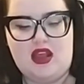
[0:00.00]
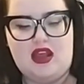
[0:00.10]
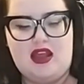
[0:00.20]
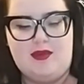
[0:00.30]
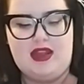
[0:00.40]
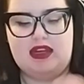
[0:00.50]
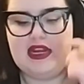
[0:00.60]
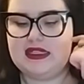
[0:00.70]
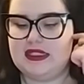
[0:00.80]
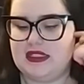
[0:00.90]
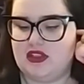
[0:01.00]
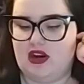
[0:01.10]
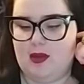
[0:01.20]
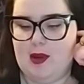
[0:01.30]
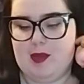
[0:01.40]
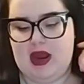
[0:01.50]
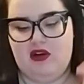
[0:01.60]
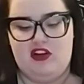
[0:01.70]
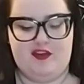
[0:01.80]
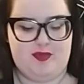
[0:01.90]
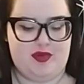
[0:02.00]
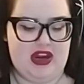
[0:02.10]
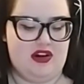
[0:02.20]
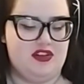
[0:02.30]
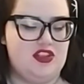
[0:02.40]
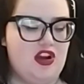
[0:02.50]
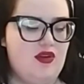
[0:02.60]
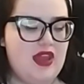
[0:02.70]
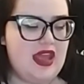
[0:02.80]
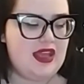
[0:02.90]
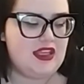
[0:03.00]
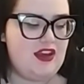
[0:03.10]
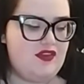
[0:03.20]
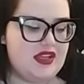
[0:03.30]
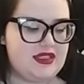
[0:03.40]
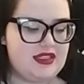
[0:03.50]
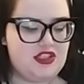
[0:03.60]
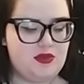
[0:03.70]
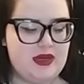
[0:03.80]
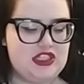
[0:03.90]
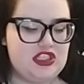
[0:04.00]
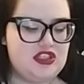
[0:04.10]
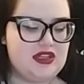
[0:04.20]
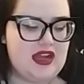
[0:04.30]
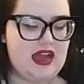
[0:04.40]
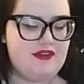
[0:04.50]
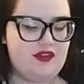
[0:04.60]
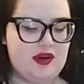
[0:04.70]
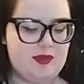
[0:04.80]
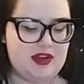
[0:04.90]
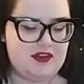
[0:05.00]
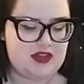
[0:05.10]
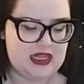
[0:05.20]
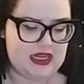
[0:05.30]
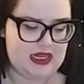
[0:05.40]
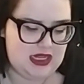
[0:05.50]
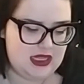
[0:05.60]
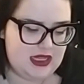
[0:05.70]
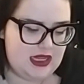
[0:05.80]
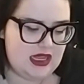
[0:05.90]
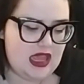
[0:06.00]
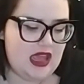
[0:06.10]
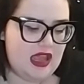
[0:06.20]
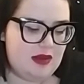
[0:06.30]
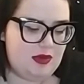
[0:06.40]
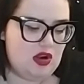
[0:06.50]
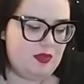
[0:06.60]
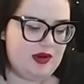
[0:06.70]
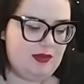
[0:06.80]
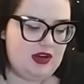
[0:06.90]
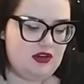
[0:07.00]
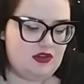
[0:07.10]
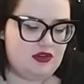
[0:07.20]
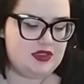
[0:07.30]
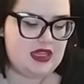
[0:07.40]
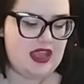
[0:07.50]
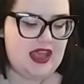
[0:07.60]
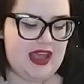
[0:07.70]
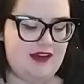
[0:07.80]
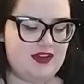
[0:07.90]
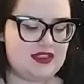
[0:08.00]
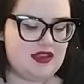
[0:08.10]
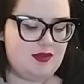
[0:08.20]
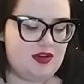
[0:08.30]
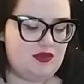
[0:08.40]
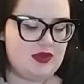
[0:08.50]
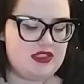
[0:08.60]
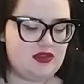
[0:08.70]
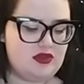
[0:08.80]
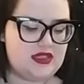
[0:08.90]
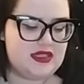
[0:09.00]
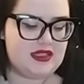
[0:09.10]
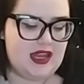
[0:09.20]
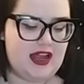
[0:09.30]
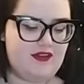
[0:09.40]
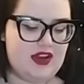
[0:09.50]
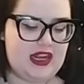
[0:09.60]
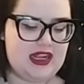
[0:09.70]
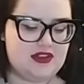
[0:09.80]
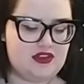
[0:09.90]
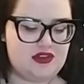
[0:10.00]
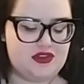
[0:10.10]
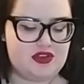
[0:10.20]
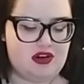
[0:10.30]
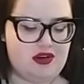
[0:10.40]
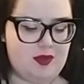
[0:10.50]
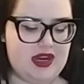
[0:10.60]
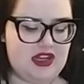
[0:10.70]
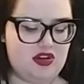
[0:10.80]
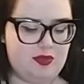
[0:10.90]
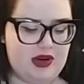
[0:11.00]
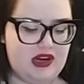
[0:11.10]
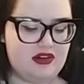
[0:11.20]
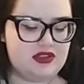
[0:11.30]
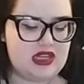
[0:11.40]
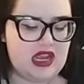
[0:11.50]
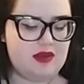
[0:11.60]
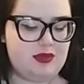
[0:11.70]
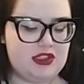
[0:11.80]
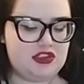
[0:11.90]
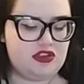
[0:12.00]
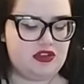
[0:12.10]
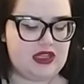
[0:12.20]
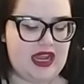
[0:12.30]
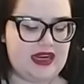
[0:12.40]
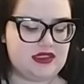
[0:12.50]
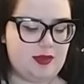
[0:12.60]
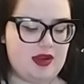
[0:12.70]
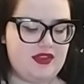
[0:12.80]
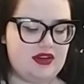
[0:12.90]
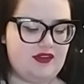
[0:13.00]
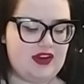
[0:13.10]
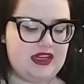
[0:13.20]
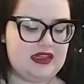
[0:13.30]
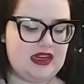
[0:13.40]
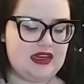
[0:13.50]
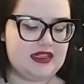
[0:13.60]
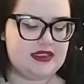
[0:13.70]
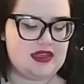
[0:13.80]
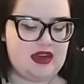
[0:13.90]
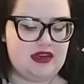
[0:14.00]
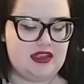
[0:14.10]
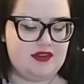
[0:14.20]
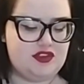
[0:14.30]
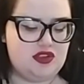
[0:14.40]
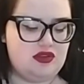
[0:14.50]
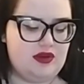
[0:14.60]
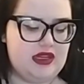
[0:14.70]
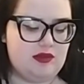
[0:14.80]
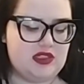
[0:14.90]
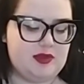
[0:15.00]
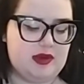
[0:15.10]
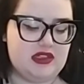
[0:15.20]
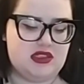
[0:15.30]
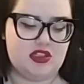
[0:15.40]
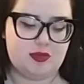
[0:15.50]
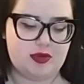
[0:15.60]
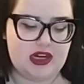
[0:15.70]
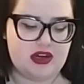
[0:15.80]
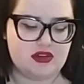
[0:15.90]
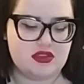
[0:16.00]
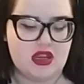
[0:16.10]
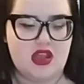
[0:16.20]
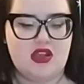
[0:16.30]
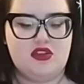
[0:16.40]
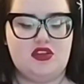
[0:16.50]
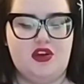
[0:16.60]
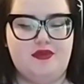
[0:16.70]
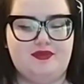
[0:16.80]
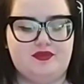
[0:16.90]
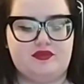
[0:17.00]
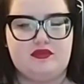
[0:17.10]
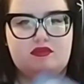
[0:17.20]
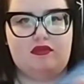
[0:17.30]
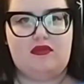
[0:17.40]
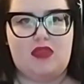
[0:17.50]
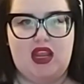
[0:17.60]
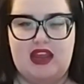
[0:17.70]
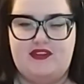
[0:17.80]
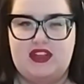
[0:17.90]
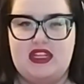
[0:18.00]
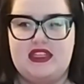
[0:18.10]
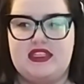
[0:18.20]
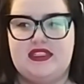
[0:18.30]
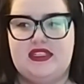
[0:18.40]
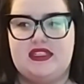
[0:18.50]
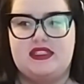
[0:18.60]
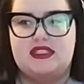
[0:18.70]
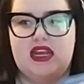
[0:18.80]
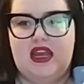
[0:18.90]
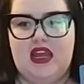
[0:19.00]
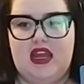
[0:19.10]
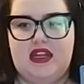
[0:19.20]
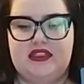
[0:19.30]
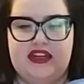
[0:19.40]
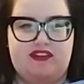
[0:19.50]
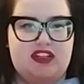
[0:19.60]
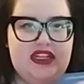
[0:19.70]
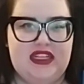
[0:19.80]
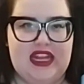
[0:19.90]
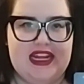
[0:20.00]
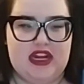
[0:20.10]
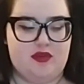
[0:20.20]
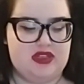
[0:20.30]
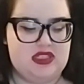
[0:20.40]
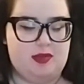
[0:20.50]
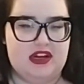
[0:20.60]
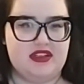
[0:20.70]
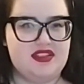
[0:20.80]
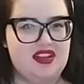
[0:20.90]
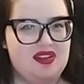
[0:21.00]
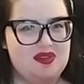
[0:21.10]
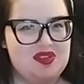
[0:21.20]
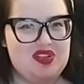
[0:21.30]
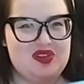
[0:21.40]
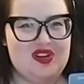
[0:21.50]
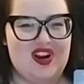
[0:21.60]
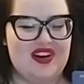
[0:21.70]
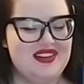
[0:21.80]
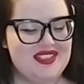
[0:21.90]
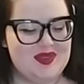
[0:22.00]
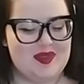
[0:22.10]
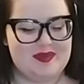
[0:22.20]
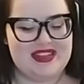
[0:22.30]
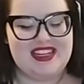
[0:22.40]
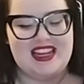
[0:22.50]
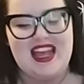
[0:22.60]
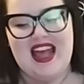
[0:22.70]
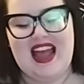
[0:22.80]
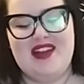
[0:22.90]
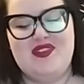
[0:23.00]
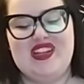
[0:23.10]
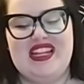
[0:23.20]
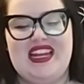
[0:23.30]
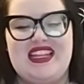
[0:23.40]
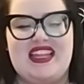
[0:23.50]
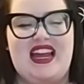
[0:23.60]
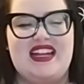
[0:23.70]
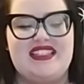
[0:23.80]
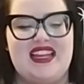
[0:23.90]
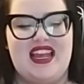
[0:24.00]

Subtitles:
And next, let's talk about power of prayer. So give this situation to God for uplifting and healing, and be open to miracles. Heaven's unlimited resources, love, and answers are awaiting your prayers. Be sure to act upon the divine guidance God gives you in response to your prayers. So I feel like this is definitely like a response to those two cards for me. I feel like that,